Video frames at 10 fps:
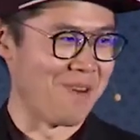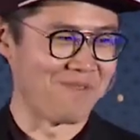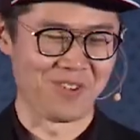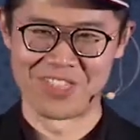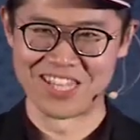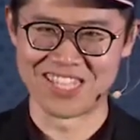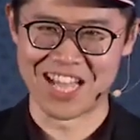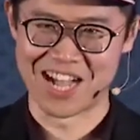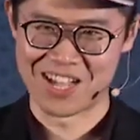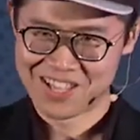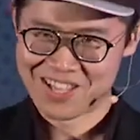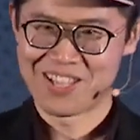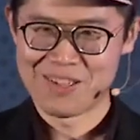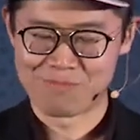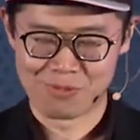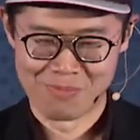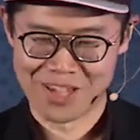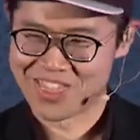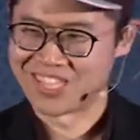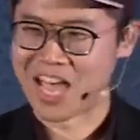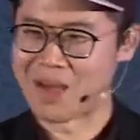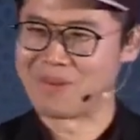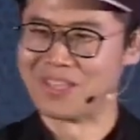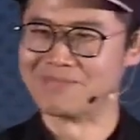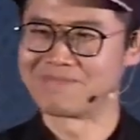for this, to make things happen.